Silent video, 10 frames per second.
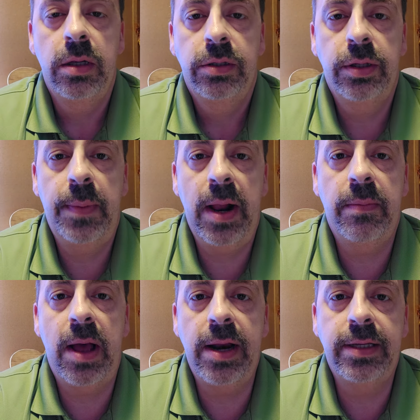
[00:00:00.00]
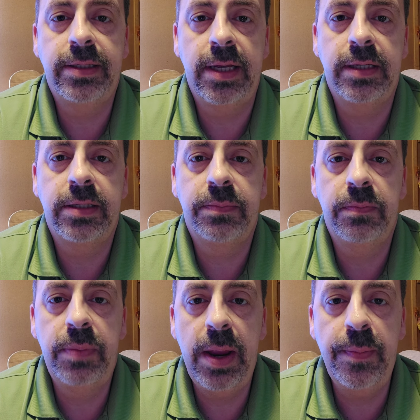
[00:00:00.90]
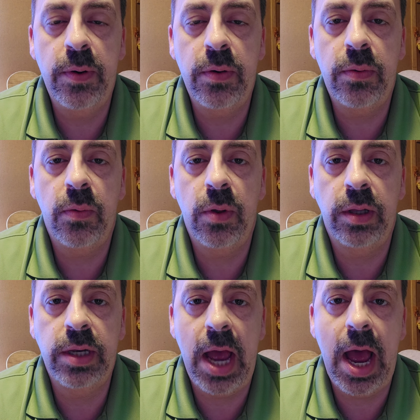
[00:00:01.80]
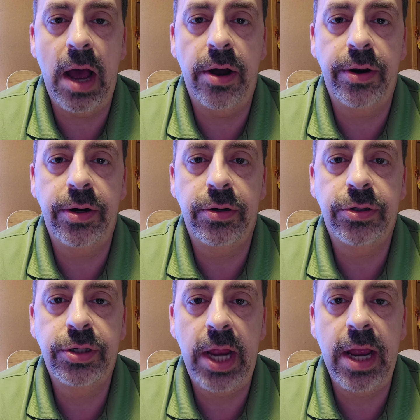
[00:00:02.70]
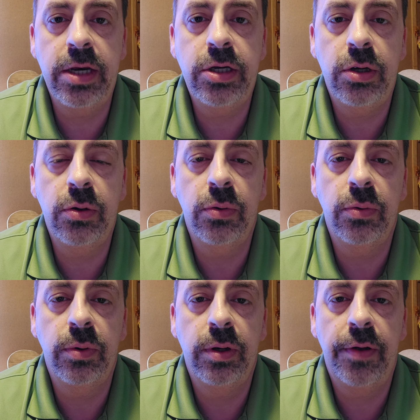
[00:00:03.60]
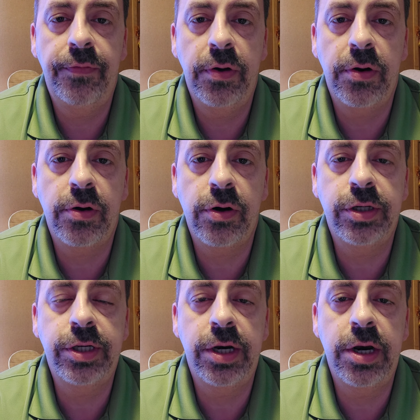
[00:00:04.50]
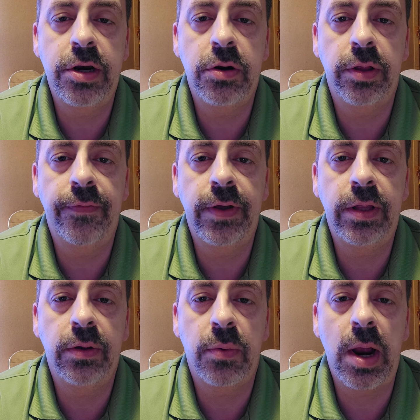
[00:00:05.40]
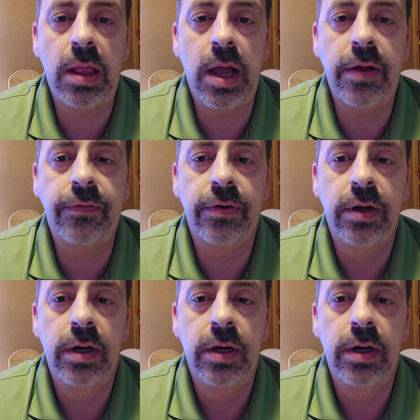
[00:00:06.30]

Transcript: So the bottom line is this. People will not understand you if you're a Christian and you're living the right life.